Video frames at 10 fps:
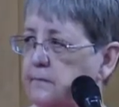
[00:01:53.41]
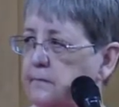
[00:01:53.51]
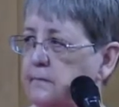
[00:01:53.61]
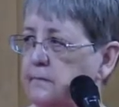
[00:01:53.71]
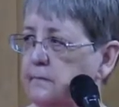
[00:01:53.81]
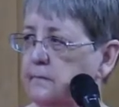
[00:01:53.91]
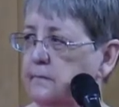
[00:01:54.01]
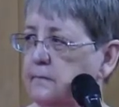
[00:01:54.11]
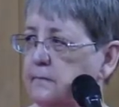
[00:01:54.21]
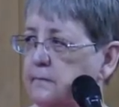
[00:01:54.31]

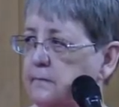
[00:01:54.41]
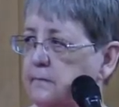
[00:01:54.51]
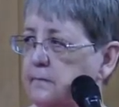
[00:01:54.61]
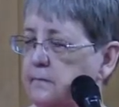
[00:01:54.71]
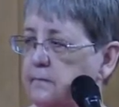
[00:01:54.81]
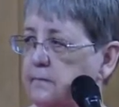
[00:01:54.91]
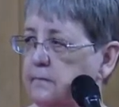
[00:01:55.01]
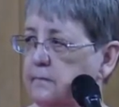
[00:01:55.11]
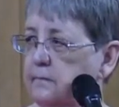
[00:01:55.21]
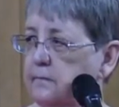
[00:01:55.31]

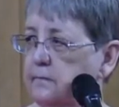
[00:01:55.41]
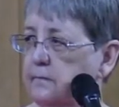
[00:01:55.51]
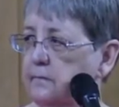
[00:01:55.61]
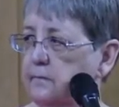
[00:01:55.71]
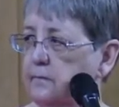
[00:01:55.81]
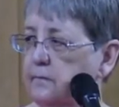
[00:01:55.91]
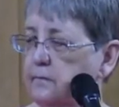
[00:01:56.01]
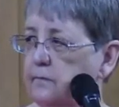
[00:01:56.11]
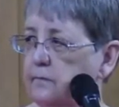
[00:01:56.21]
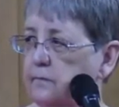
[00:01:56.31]

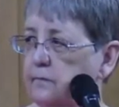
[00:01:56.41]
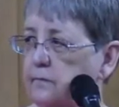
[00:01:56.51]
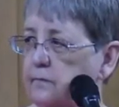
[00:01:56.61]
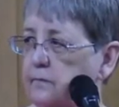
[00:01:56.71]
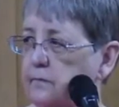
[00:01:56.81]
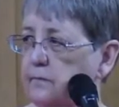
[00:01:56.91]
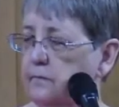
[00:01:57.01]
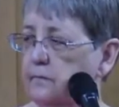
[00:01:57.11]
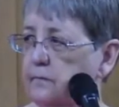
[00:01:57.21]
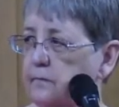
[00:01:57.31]

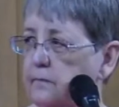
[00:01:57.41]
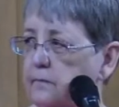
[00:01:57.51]
The person shown says nothing.